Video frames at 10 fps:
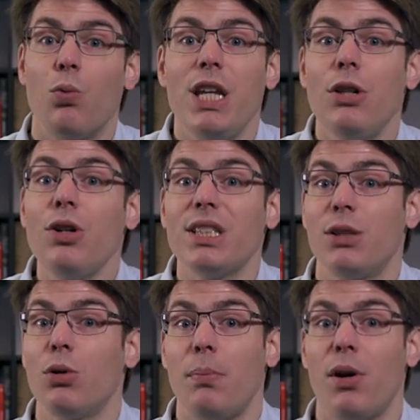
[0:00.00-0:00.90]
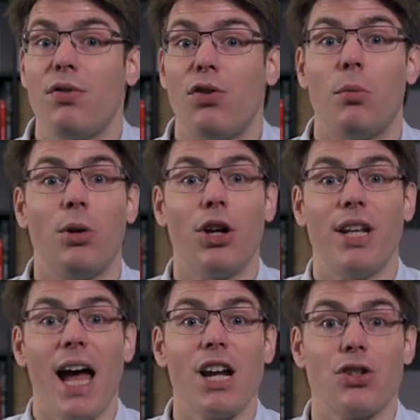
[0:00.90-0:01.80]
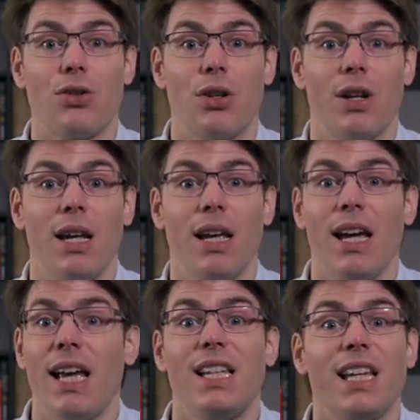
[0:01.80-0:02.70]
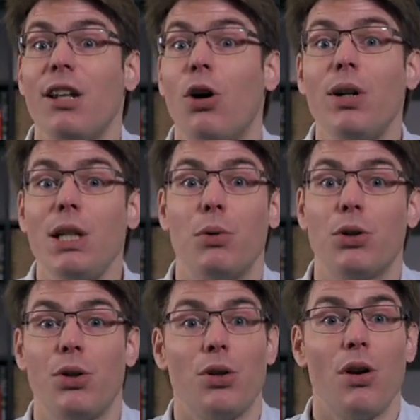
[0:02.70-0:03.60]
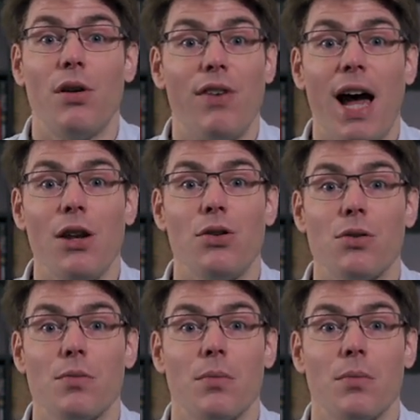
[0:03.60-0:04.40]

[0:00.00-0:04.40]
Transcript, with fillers: we know they don't perform an action, and they can only return a value.